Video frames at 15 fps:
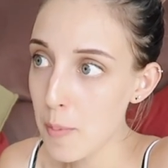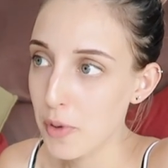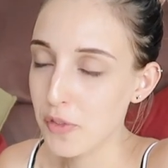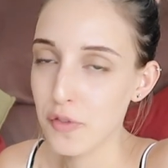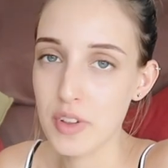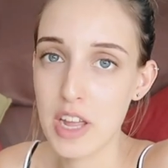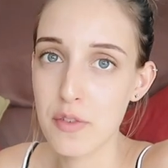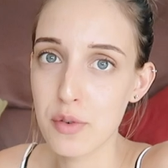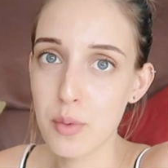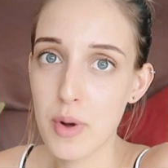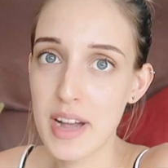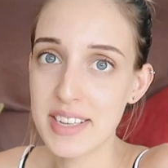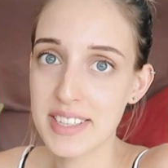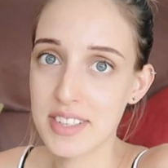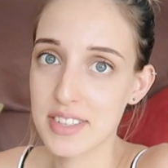But
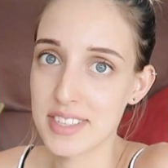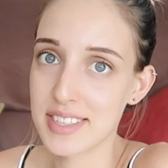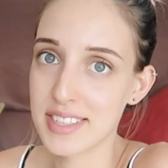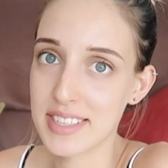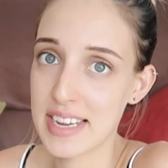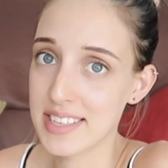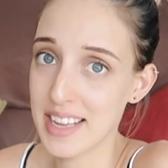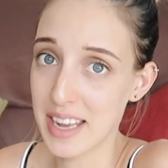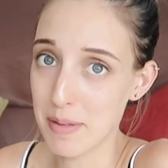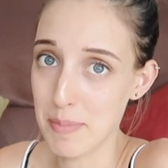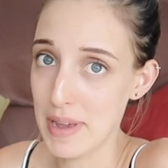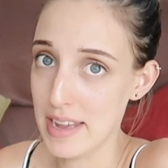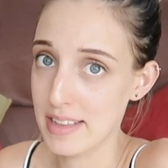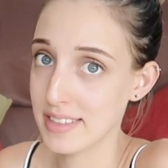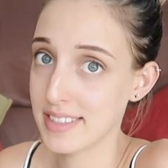flavor-wise, it just tastes like
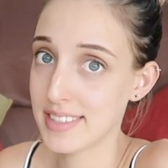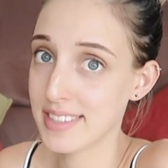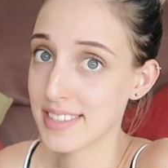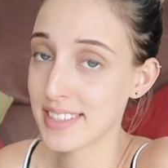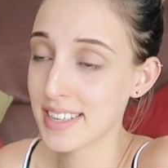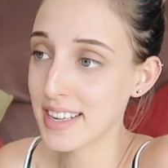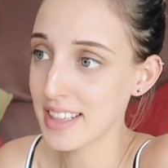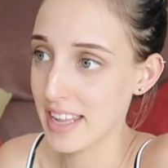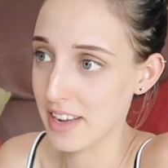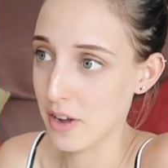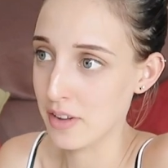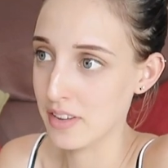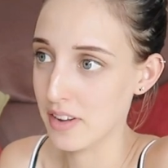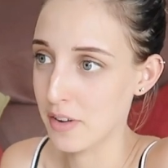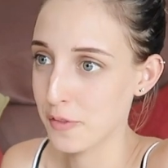beans. Like
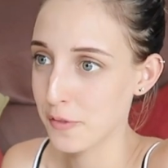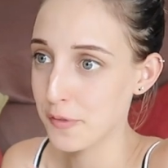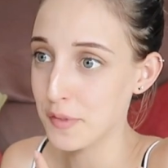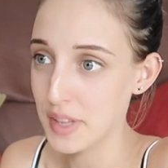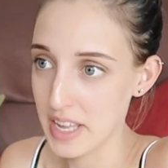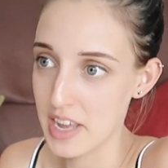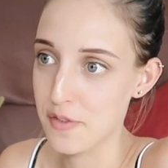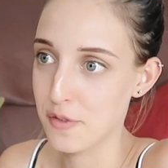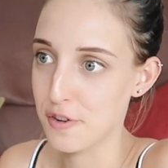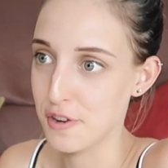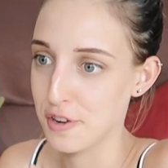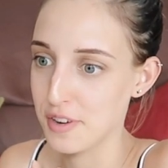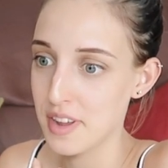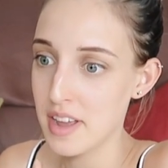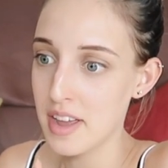un
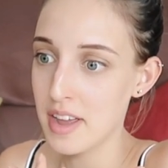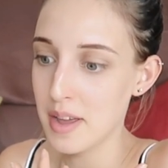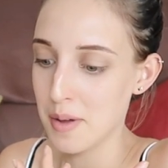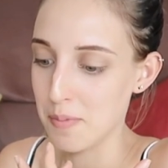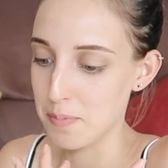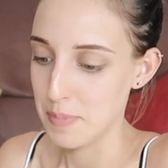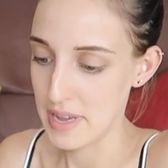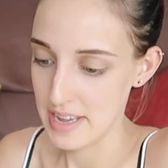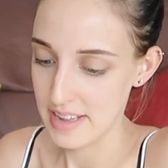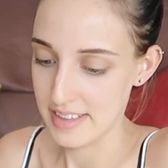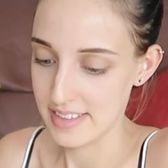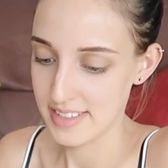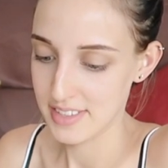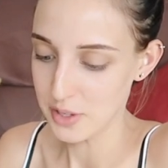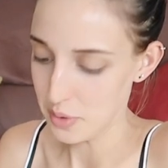unflavored
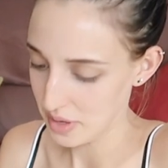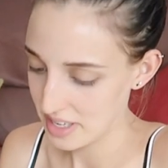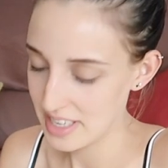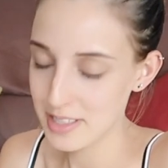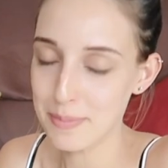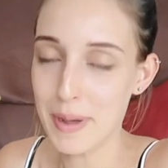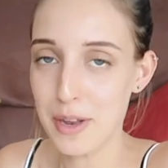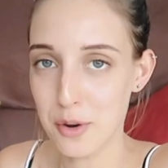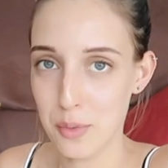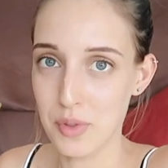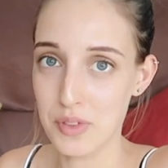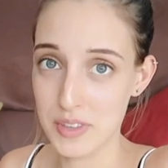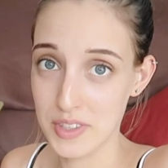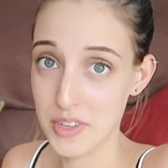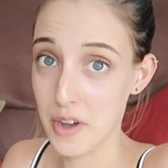beans. So it is better
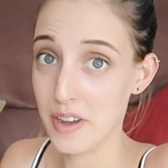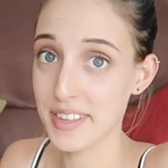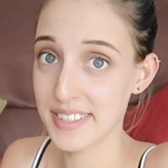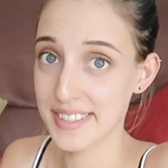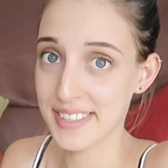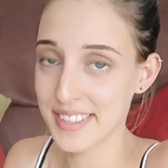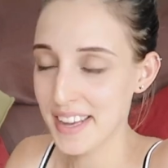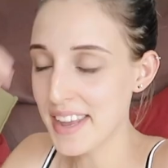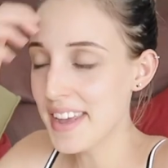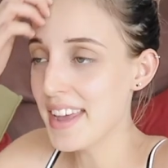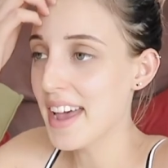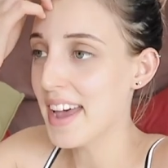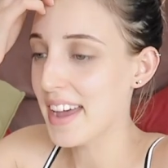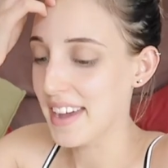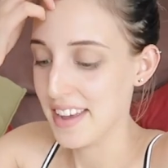with the sauce.
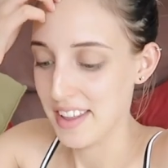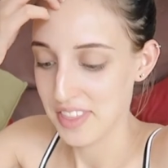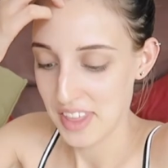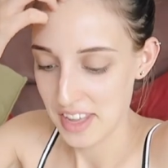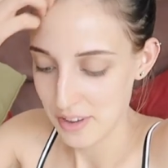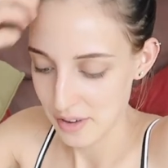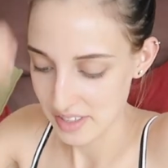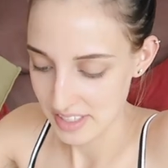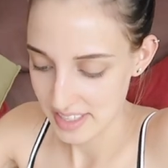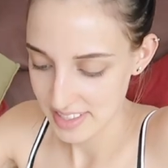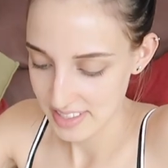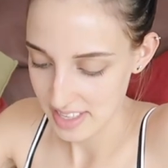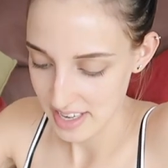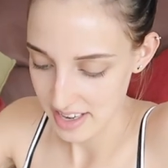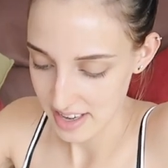Uh, thank
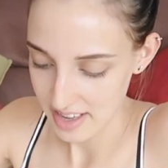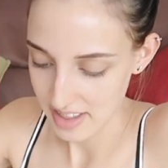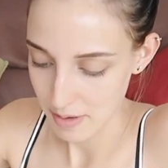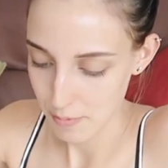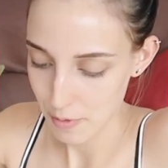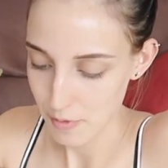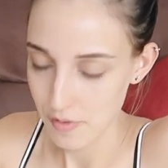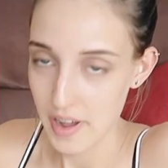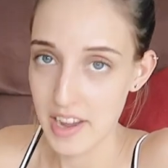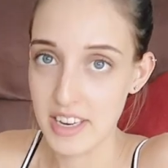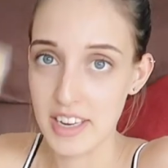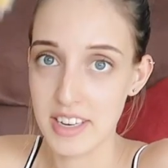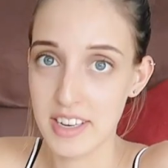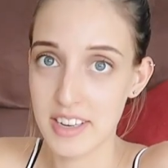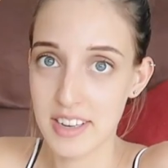goodness they, they
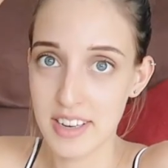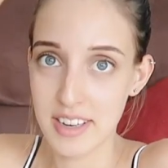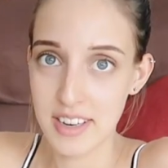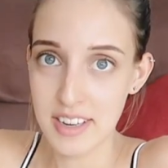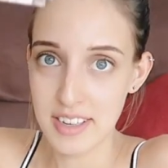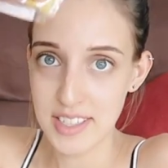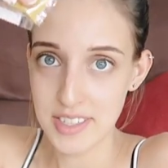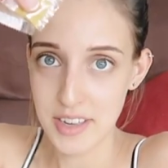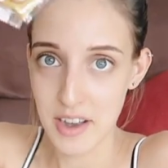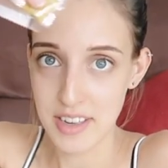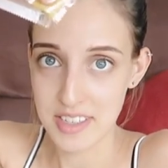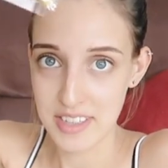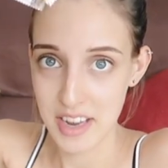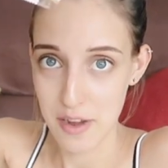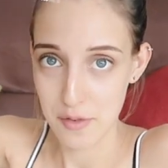provided
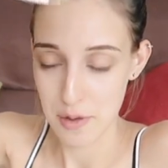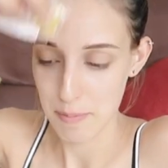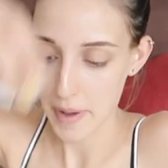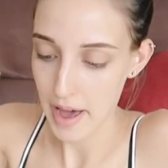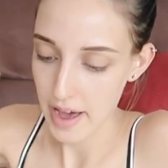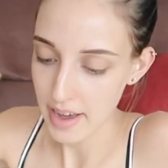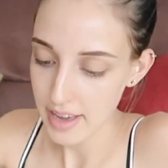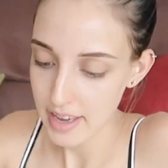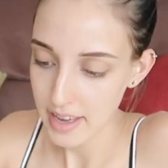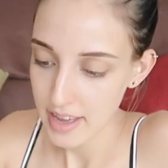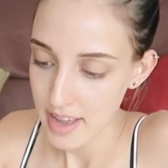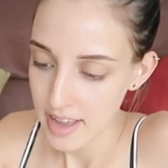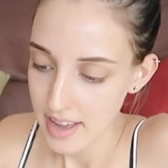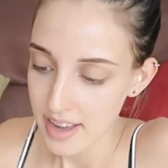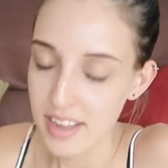sauce in every pack.
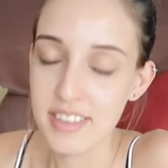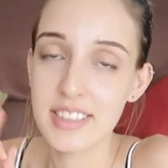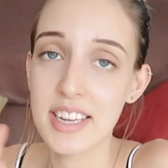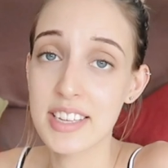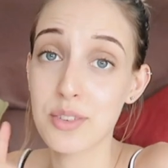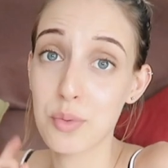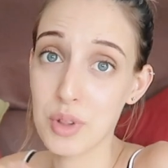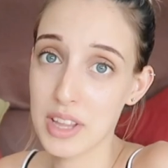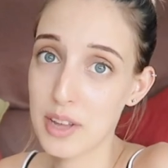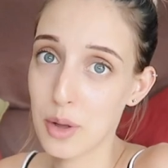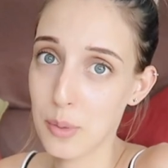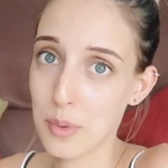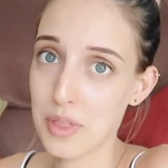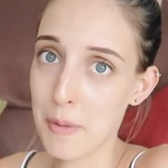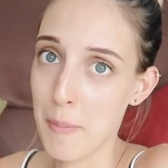It tastes really
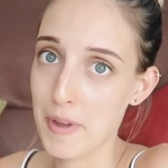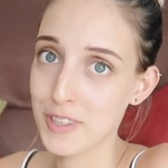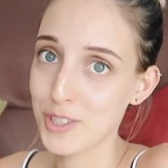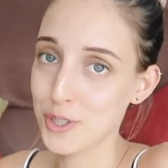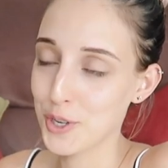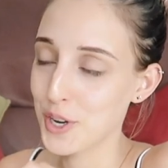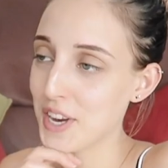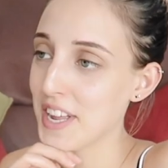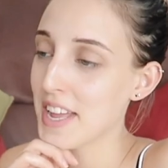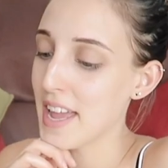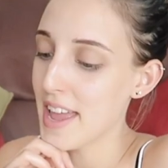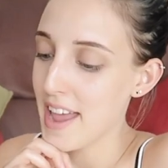good with the mustard.